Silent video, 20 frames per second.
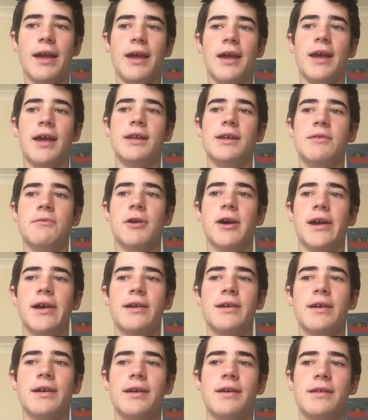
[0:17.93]
Anyway,
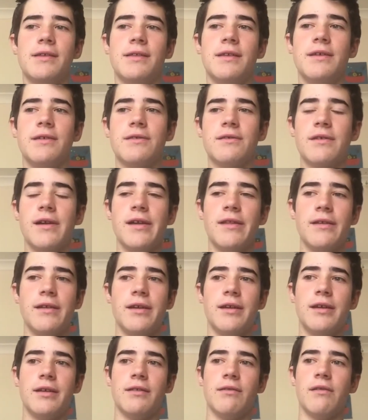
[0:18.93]
the
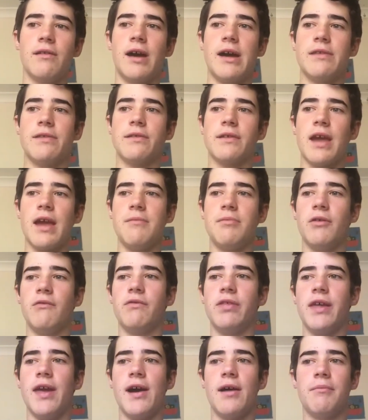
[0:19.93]
Australian landscape of
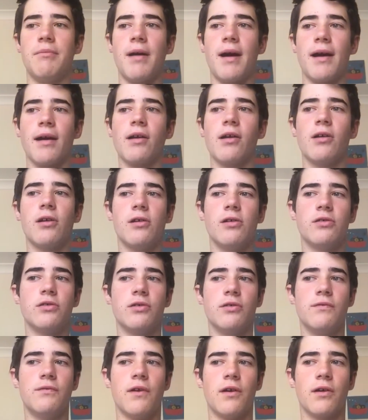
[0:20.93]
the outback,
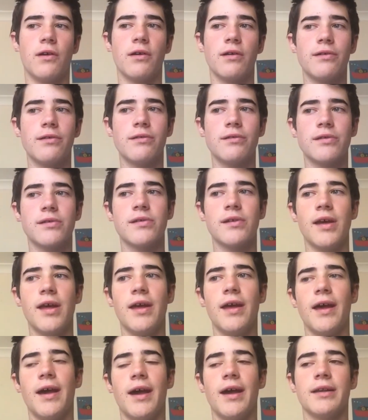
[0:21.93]
coastal forests,
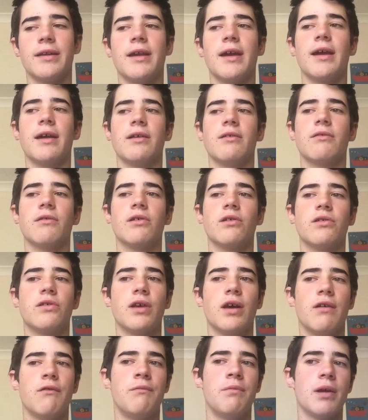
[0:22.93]
and kangaroos
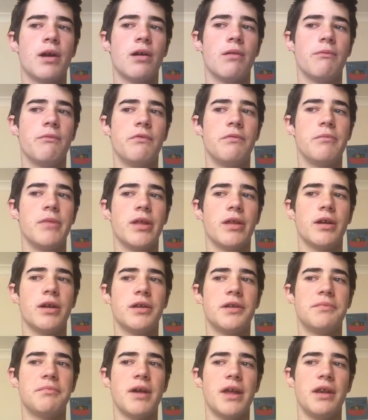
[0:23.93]
have become familiar
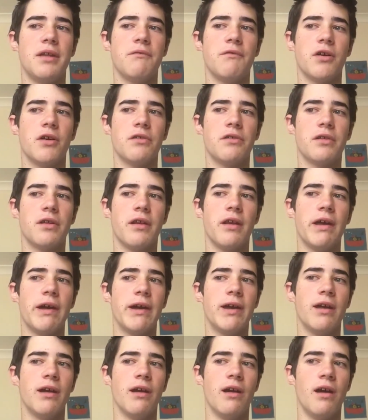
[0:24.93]
to many of us
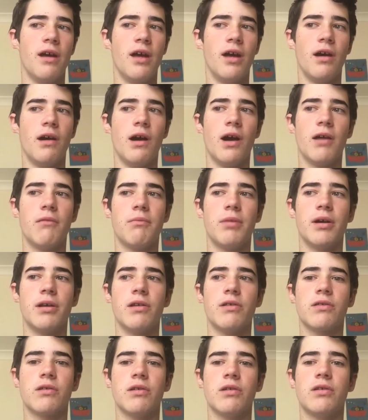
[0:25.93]
today, but
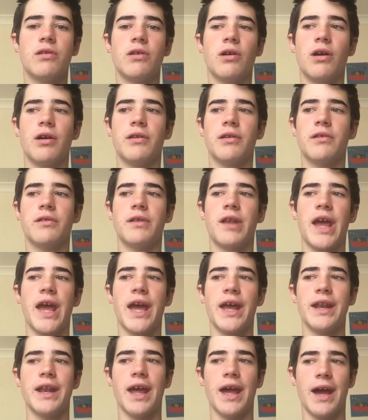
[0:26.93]
it's good to
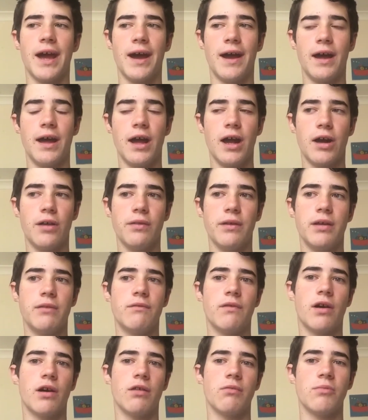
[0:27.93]
understand how the
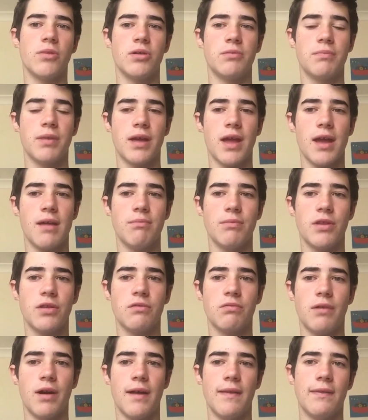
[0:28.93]
environment became
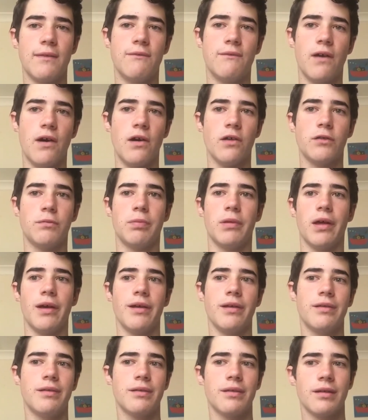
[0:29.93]
this way in the first
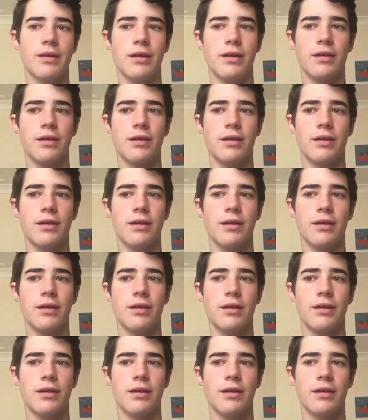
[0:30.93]
place.